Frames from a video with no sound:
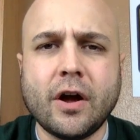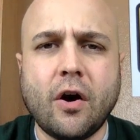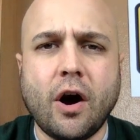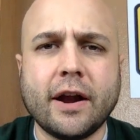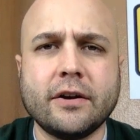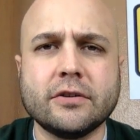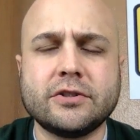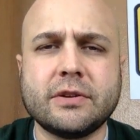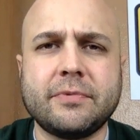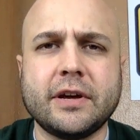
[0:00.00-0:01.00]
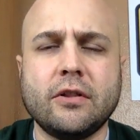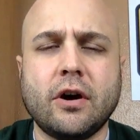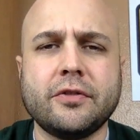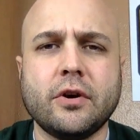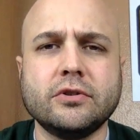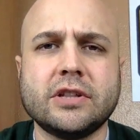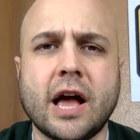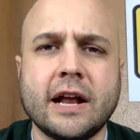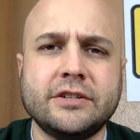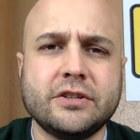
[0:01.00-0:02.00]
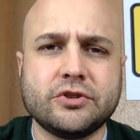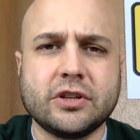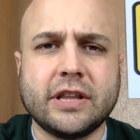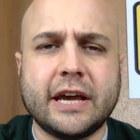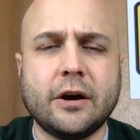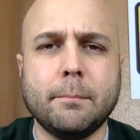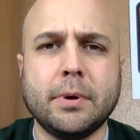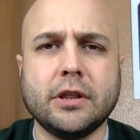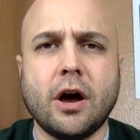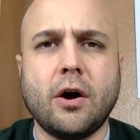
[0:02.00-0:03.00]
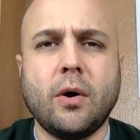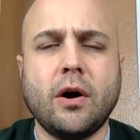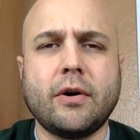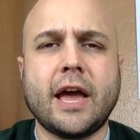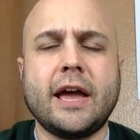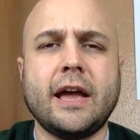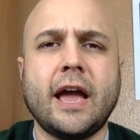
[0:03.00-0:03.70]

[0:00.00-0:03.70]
auditors, something along those lines. There's a link below, okay?